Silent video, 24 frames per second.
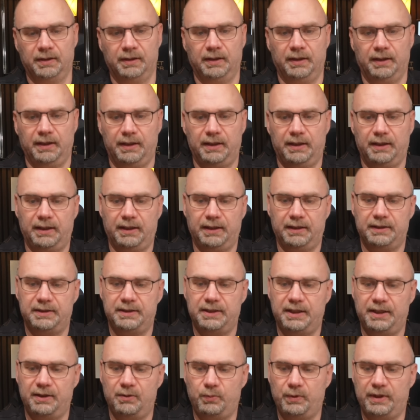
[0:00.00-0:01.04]
And
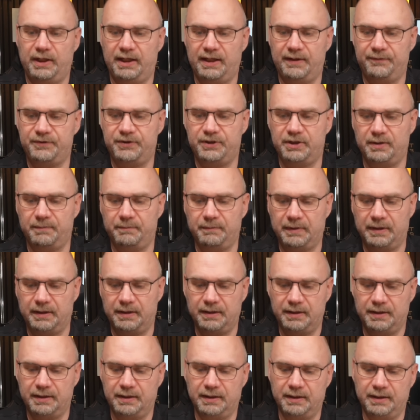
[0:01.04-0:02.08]
here we have some
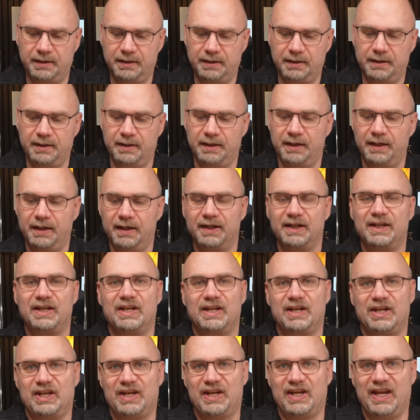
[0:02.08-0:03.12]

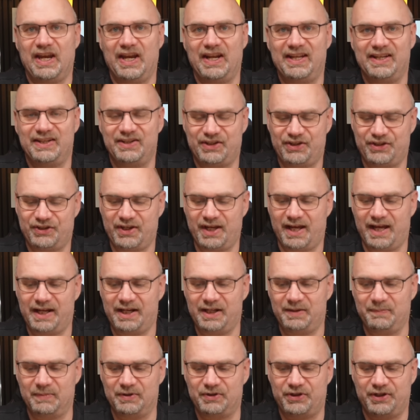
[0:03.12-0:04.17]
getting
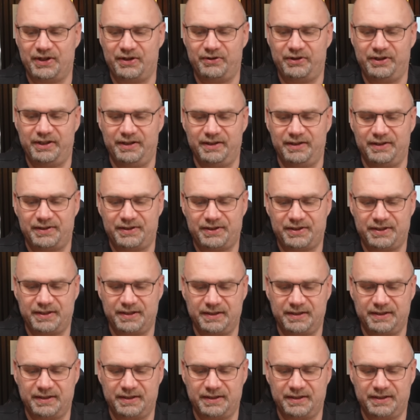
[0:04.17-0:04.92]
started materials.